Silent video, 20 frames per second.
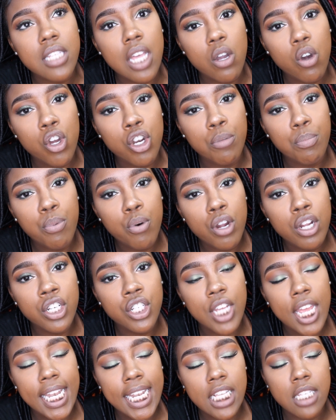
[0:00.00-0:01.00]
like on the
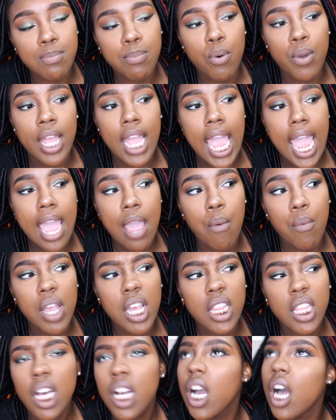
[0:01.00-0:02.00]
porch at this point, and
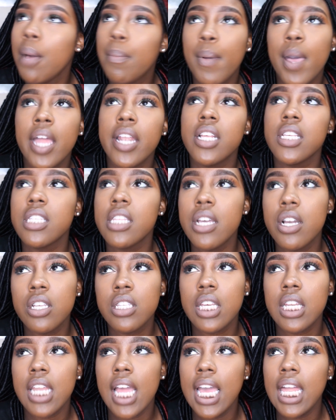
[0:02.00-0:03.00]
we look up at the
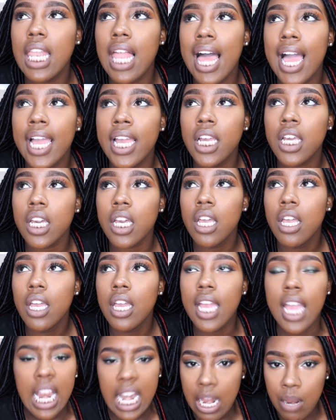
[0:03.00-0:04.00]
stairs, and they like,
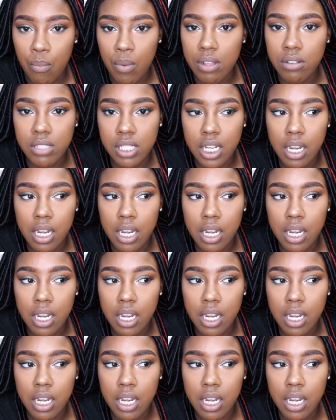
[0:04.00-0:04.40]
and we don't